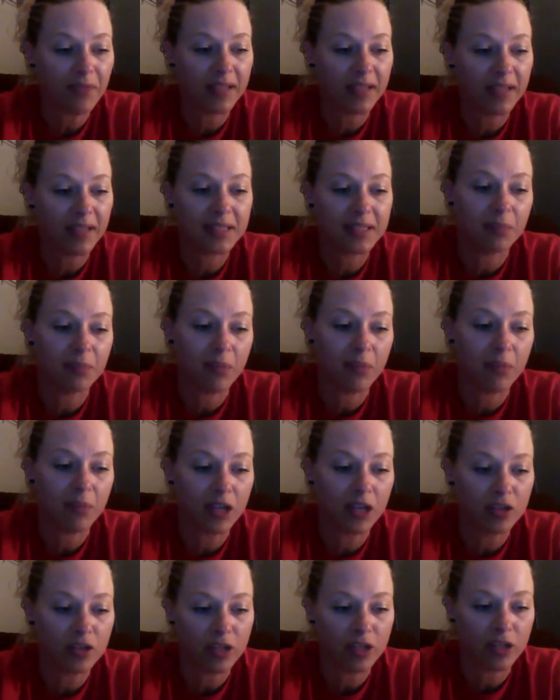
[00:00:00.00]
It's the
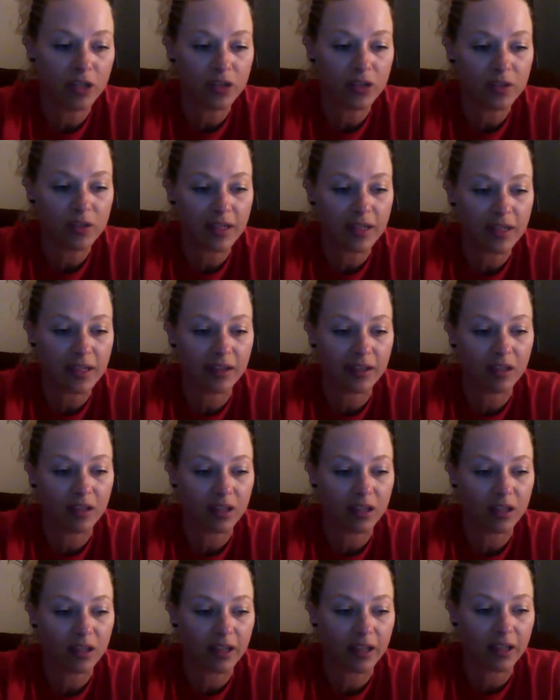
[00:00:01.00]
major intracellular
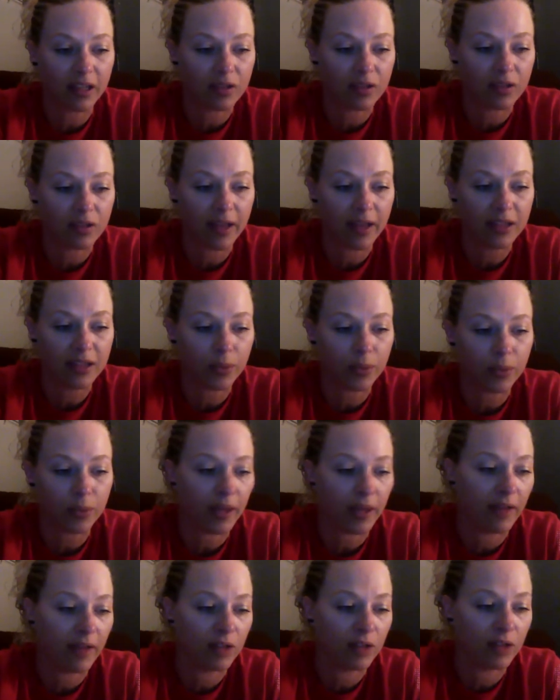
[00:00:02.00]
electrolyte that we
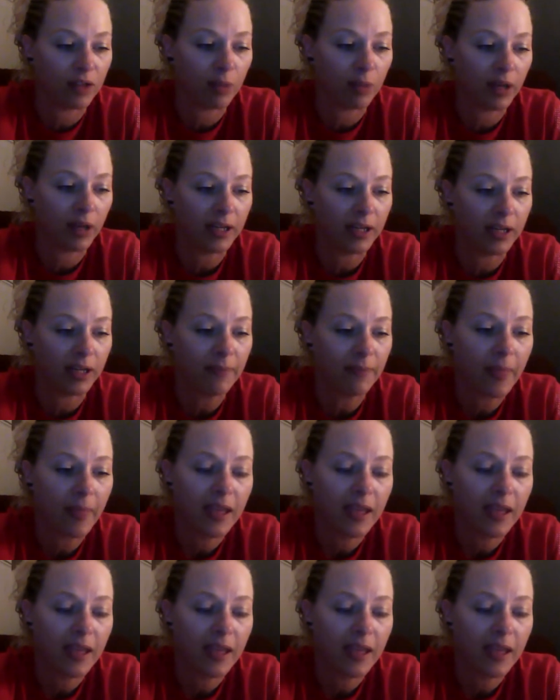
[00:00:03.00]
have in our body.